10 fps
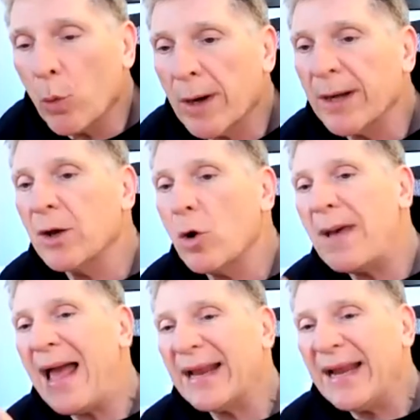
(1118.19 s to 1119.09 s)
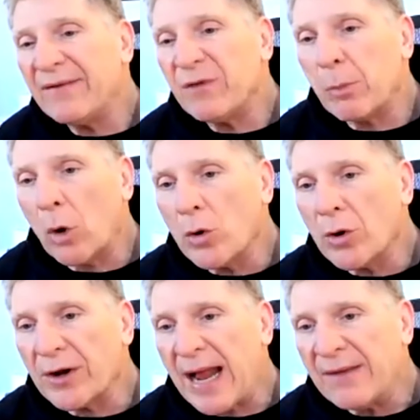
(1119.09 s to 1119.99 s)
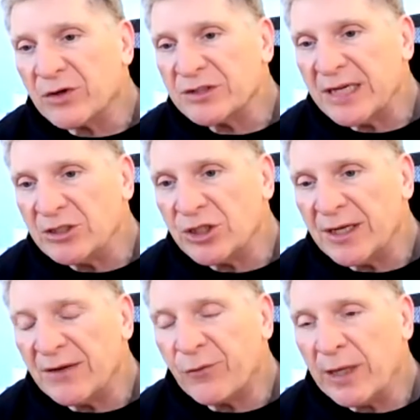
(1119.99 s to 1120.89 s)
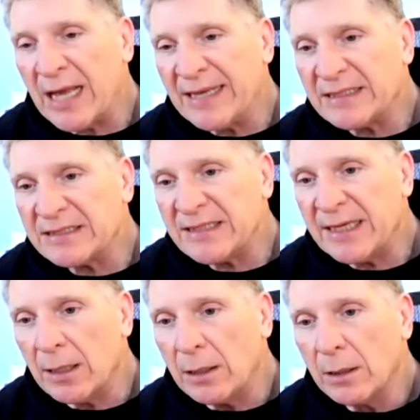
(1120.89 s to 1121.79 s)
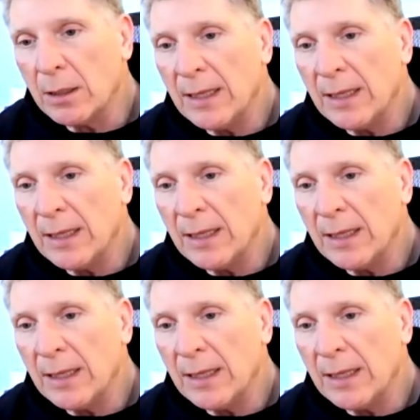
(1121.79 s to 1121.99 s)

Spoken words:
we're going to go back and have a broker conversation if we like this deal